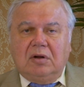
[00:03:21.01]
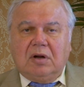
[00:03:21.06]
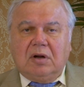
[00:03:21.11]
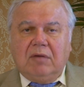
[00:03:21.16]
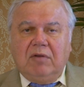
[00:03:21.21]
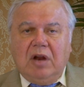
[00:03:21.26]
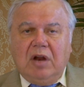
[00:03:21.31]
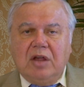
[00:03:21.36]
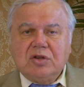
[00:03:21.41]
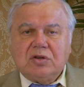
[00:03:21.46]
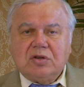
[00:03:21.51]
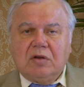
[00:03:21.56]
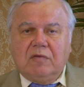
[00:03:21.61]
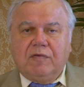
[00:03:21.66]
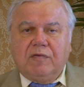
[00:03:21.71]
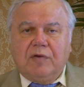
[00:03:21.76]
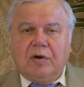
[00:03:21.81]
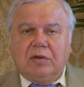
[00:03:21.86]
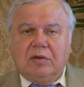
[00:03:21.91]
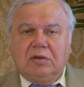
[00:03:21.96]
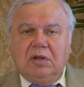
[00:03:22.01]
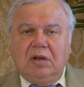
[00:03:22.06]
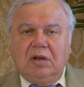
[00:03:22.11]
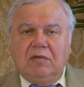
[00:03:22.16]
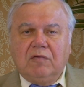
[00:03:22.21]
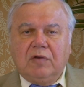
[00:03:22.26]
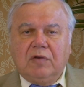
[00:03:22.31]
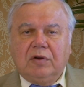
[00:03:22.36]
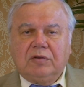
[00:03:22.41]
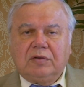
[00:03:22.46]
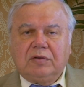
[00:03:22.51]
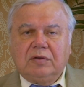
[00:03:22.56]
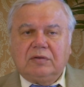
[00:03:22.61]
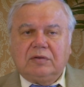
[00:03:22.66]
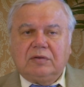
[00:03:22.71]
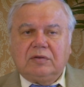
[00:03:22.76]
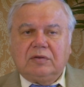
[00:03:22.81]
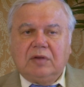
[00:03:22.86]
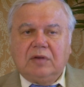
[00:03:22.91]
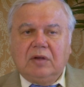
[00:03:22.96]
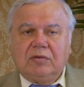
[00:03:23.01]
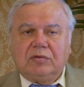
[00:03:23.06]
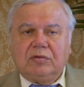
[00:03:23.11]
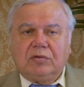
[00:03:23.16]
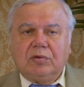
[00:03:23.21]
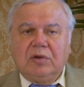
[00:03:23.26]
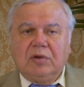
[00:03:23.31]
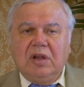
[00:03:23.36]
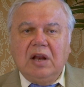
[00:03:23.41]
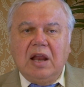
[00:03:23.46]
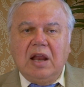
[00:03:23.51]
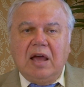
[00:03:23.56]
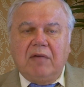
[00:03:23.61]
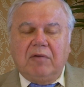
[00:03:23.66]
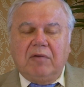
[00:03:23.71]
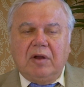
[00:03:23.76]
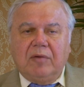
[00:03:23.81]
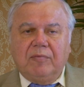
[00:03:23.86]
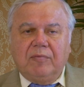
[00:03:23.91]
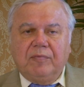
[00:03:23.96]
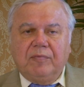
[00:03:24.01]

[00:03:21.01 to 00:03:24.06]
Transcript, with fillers: Revelation 14, verses 6 to 11.